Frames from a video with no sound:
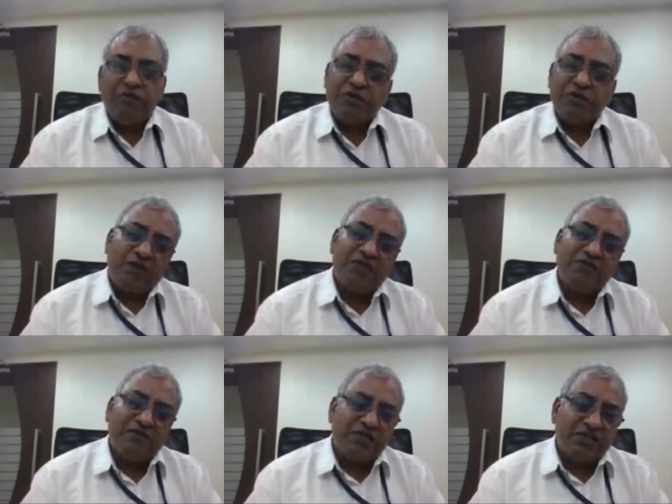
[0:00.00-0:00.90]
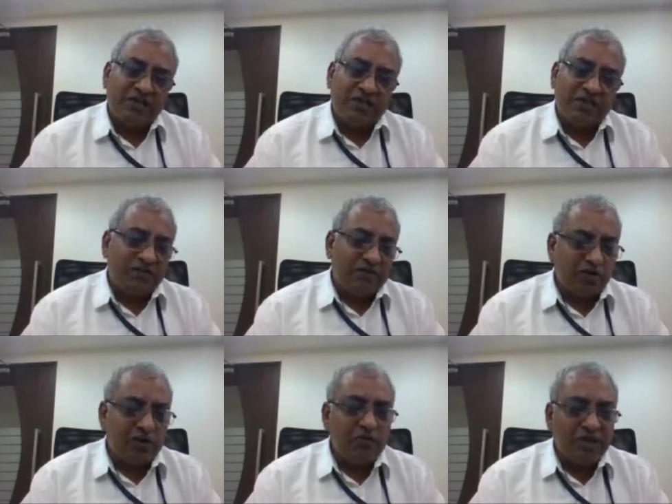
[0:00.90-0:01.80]
the specificity, there was
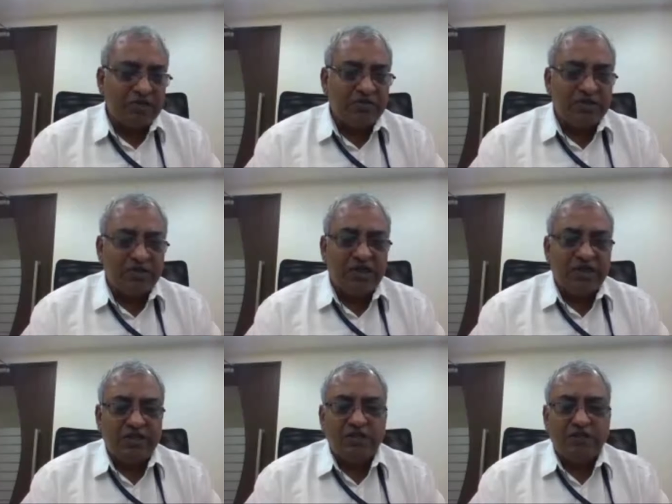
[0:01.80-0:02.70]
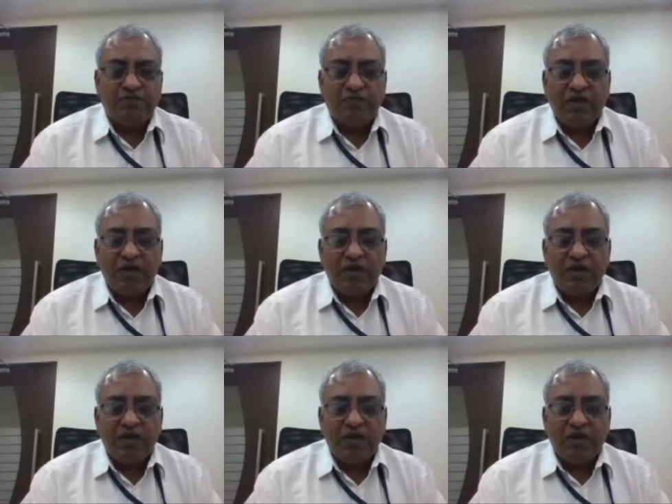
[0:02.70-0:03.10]
not much of a change.